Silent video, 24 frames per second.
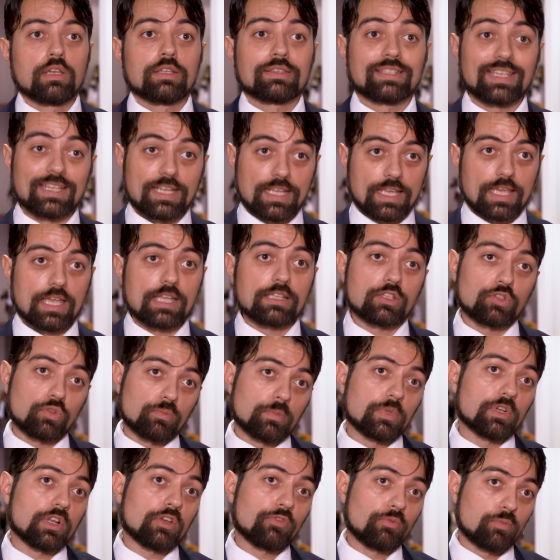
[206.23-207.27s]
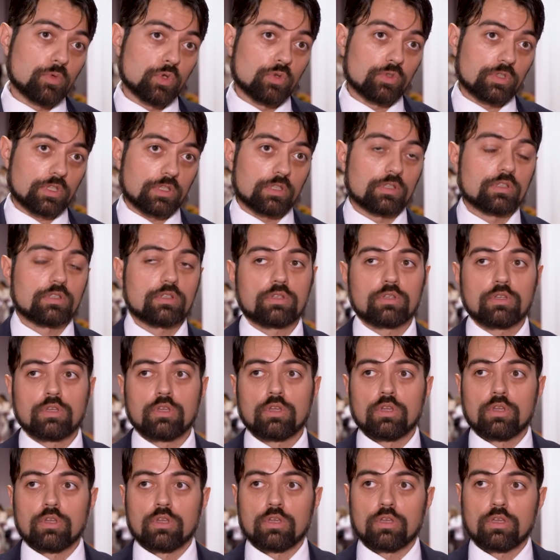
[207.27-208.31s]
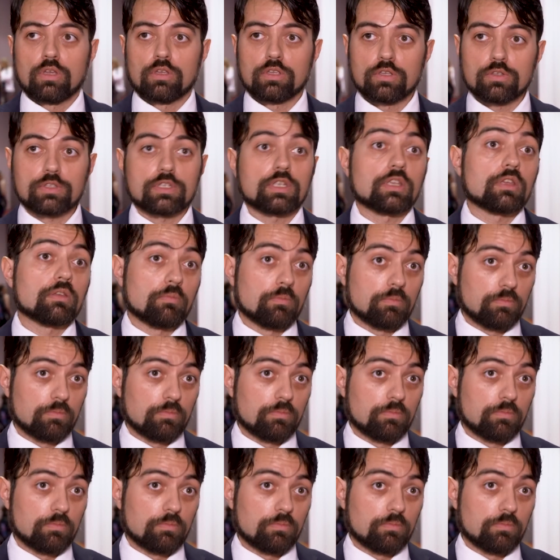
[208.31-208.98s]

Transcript: dedicated to BRAF mutant using